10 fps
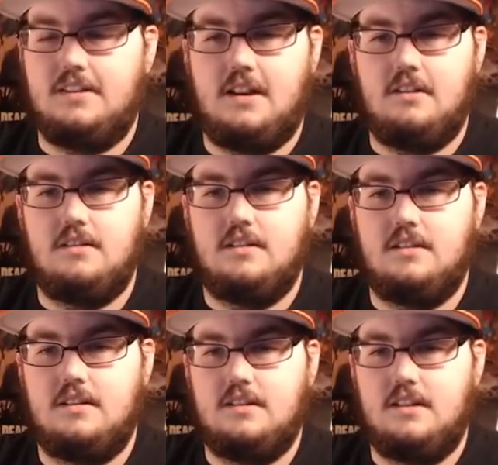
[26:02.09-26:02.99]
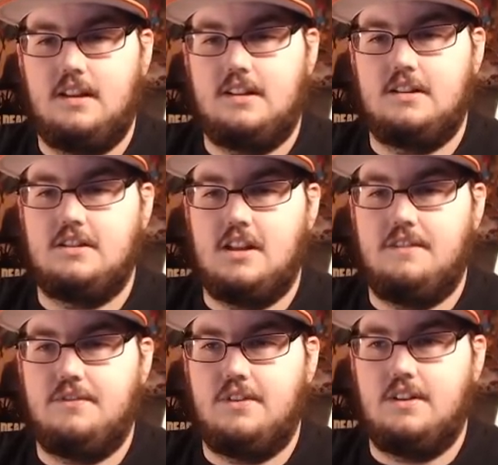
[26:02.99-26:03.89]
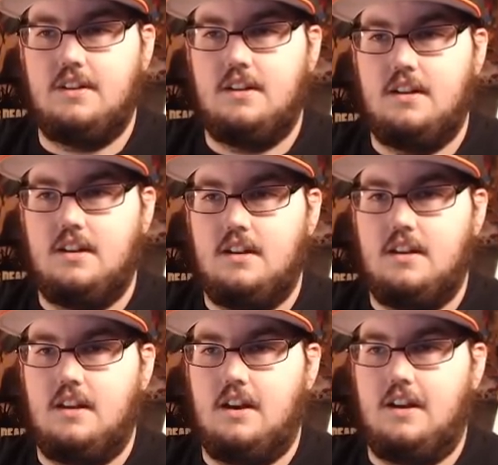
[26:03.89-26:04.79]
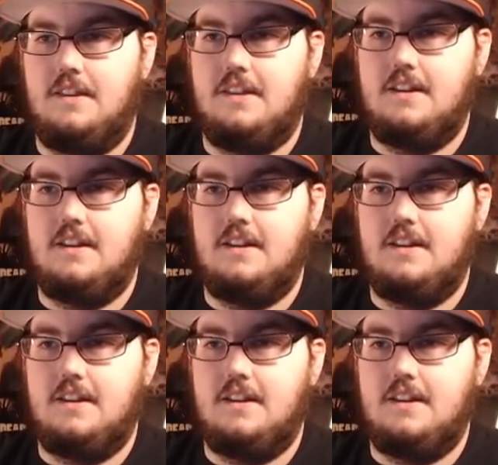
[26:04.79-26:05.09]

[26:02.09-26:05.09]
there. He did stuff. Alright,